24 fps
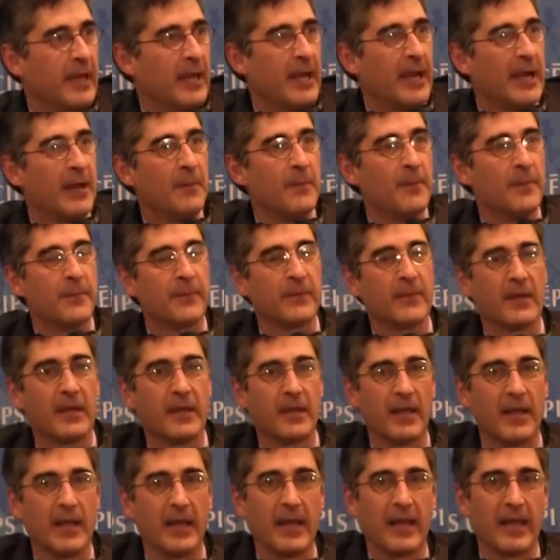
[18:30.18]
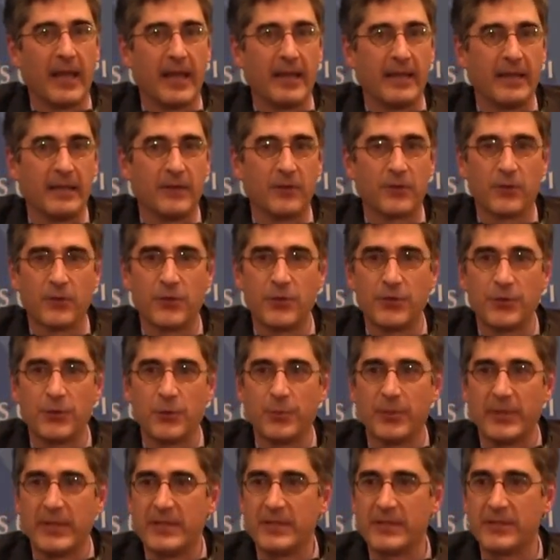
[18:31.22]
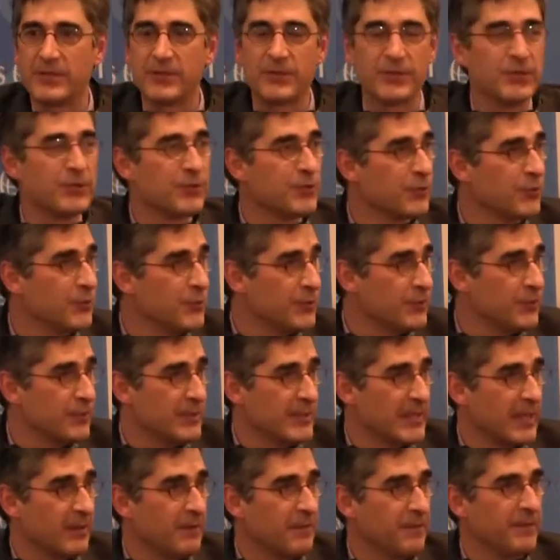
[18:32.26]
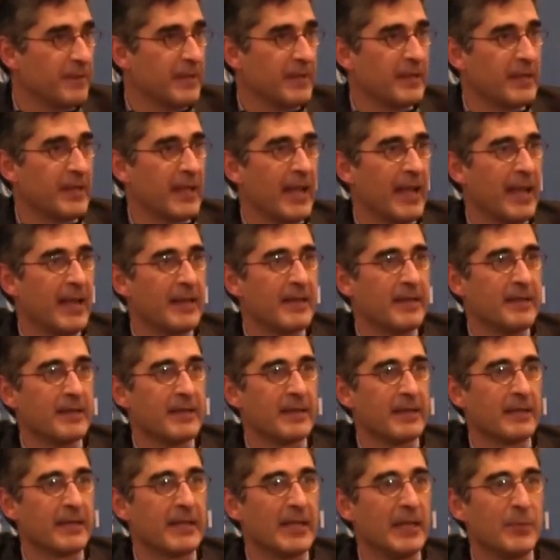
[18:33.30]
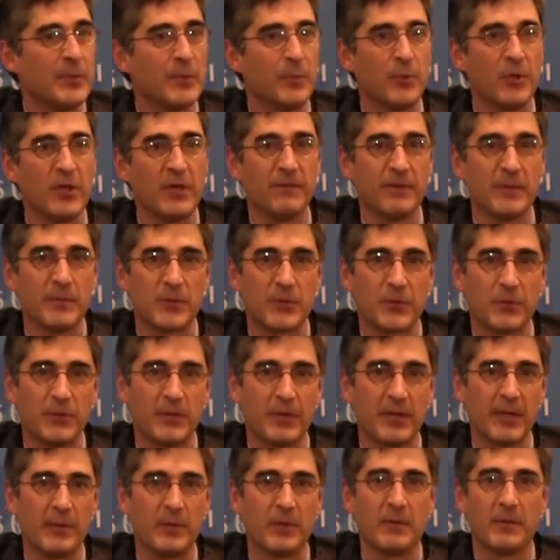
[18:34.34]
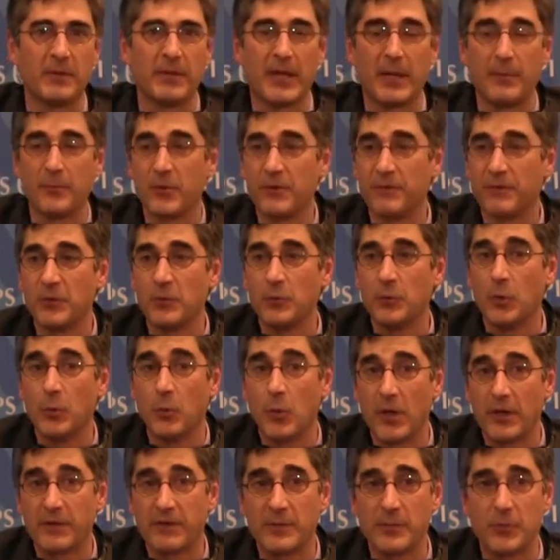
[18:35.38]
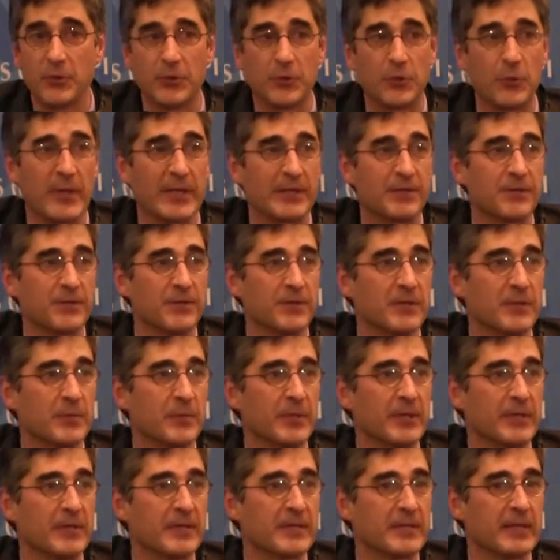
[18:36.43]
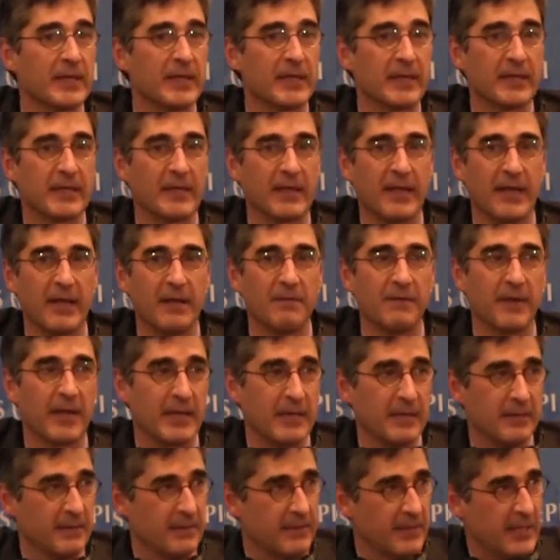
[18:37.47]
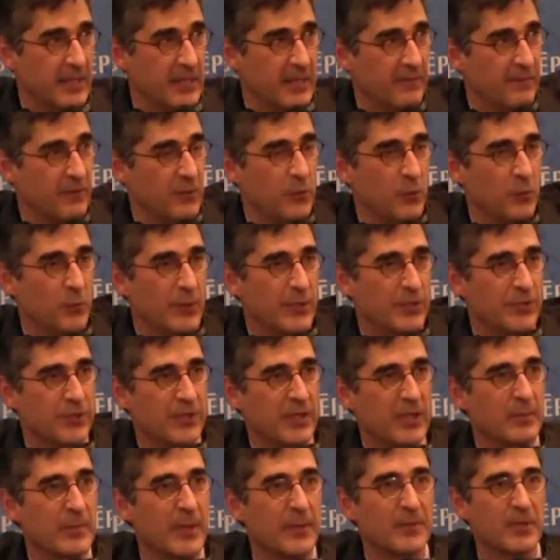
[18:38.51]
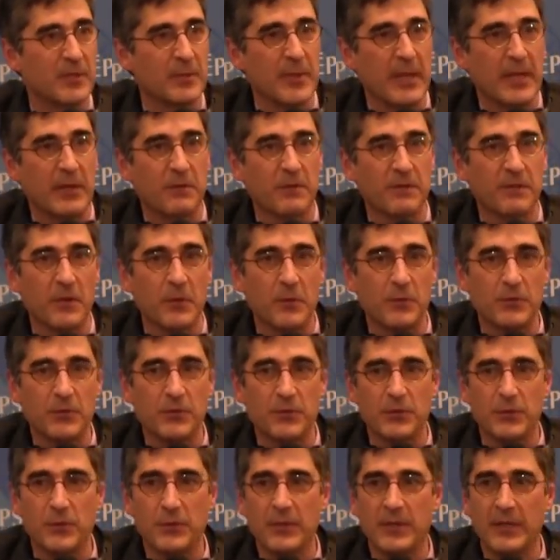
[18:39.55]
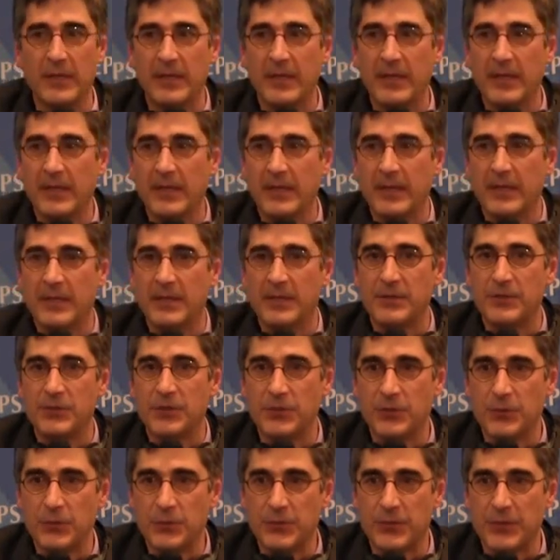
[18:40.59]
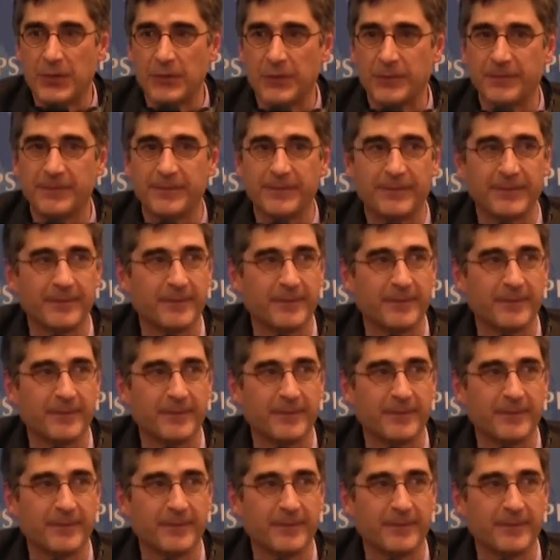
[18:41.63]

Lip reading: I'd encourage you, please, just to introduce yourself and keep it brief. I'm sure a number of you will want to put questions, but I invite any of you who wish to come up to the microphone to do so.